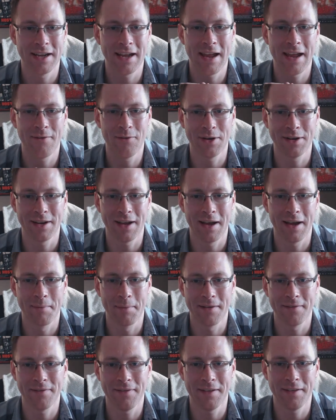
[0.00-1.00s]
every time
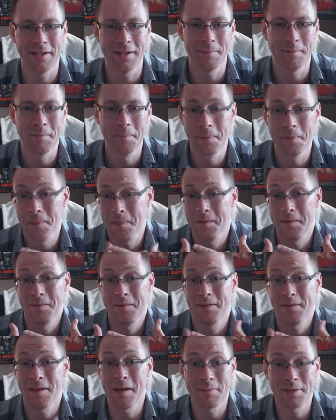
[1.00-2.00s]
I film.
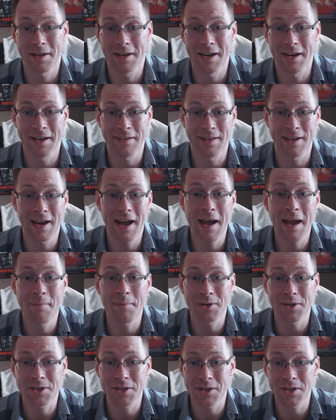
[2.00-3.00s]
Something like that. I'm
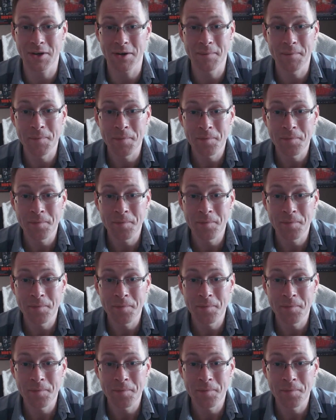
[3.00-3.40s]
not sure.